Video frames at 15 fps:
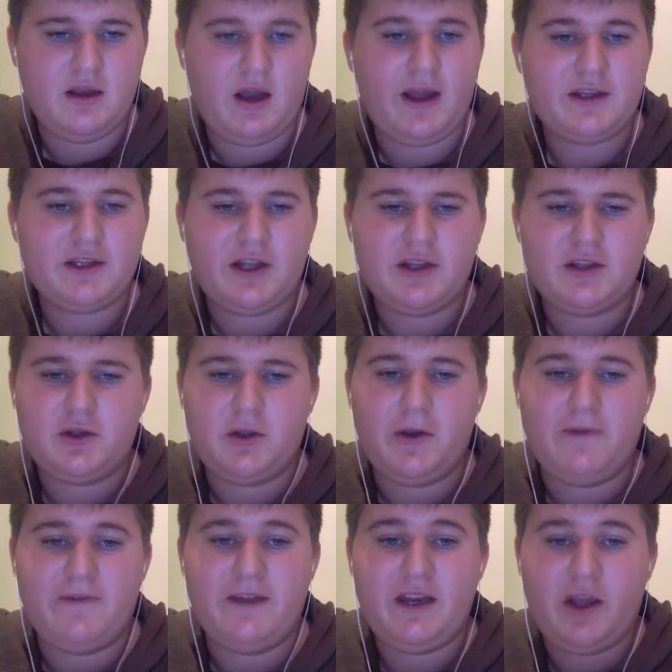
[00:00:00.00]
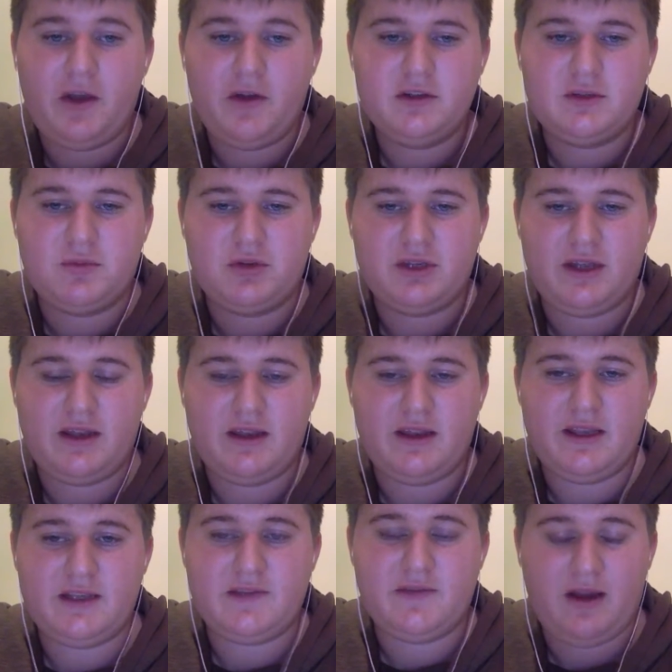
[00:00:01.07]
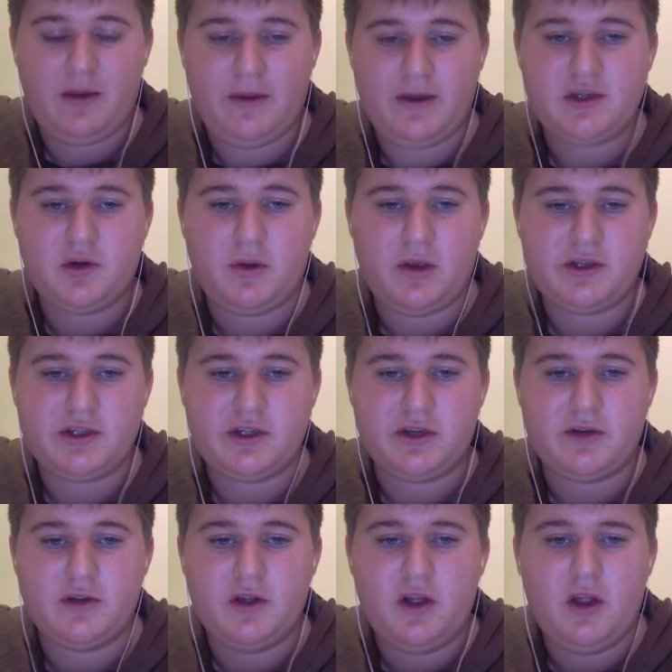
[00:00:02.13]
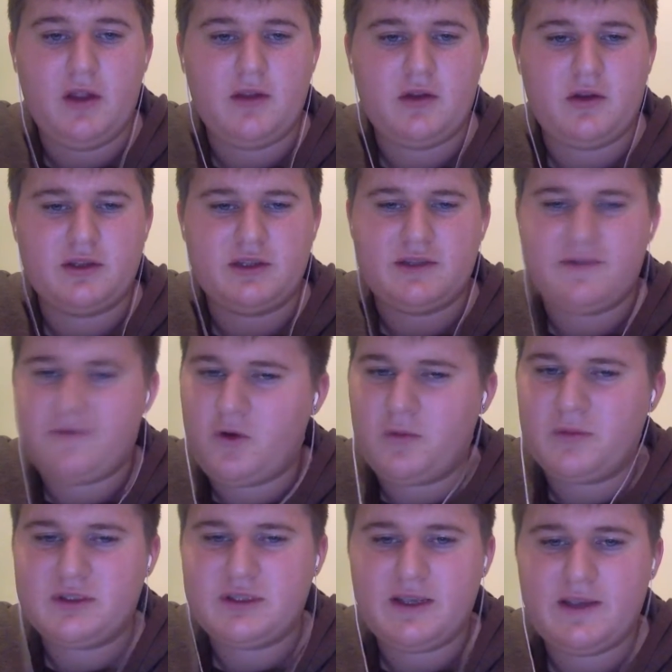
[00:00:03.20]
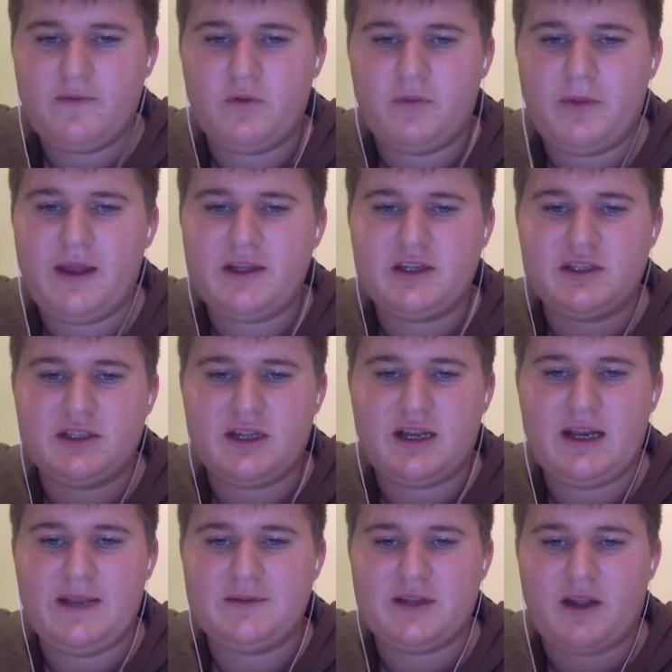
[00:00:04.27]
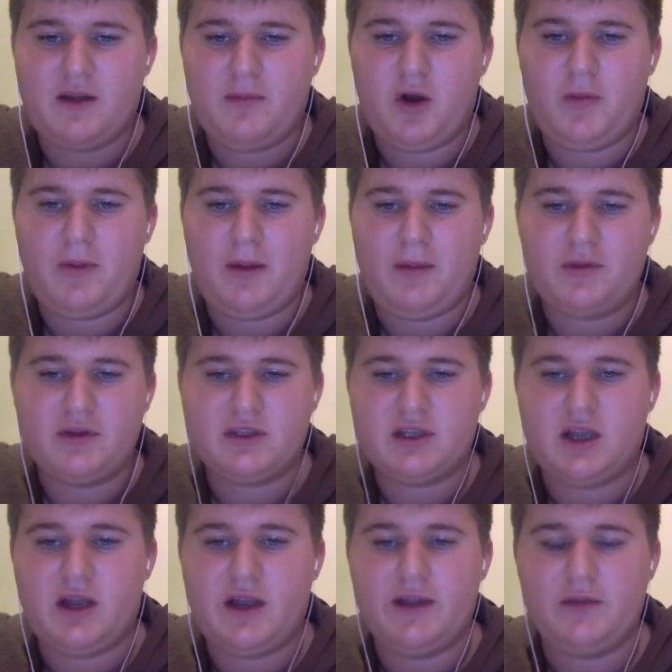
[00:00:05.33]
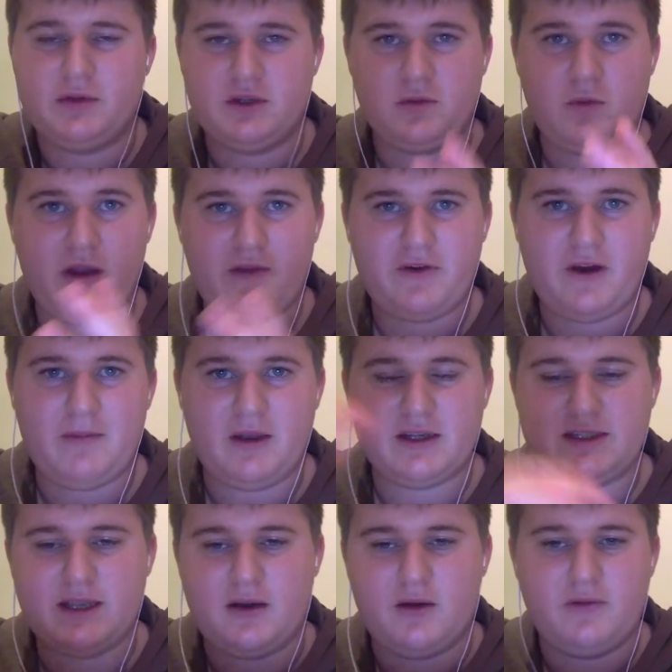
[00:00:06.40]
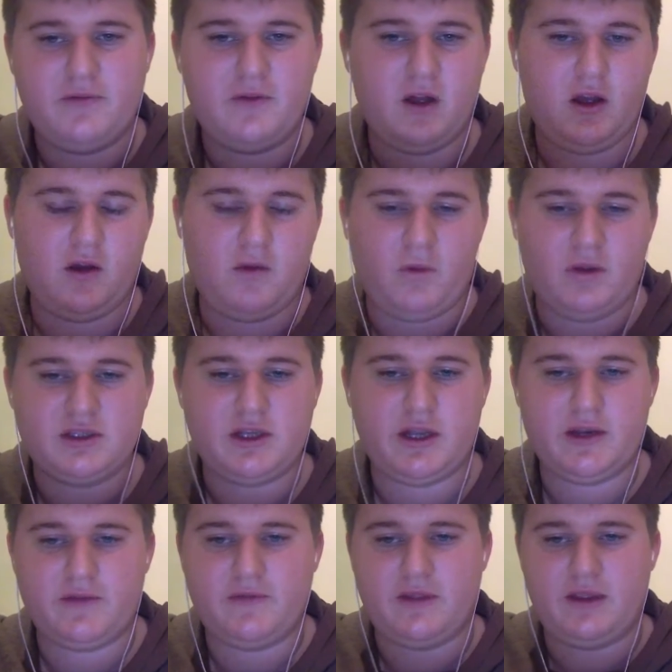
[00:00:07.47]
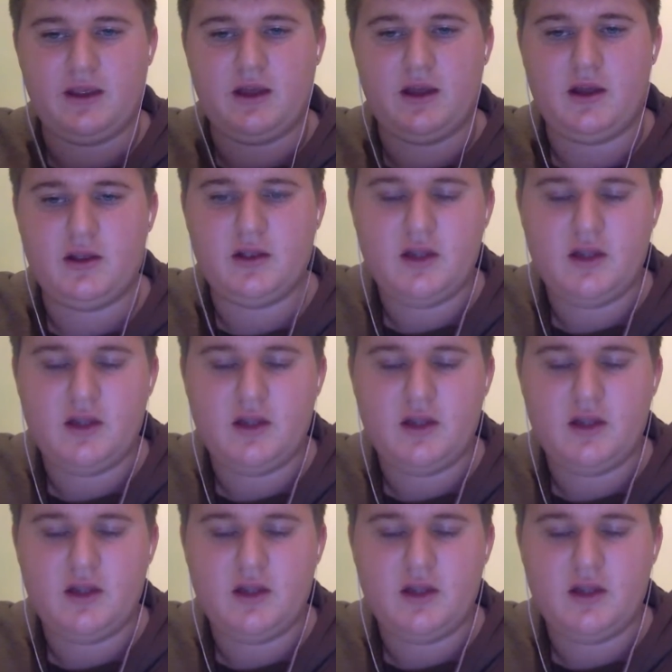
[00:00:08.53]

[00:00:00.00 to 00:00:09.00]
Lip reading: I decided to do a video to present this evaluation question because it's informative with pictures and clips that can pop up on the side, which is why I frame myself on one side of the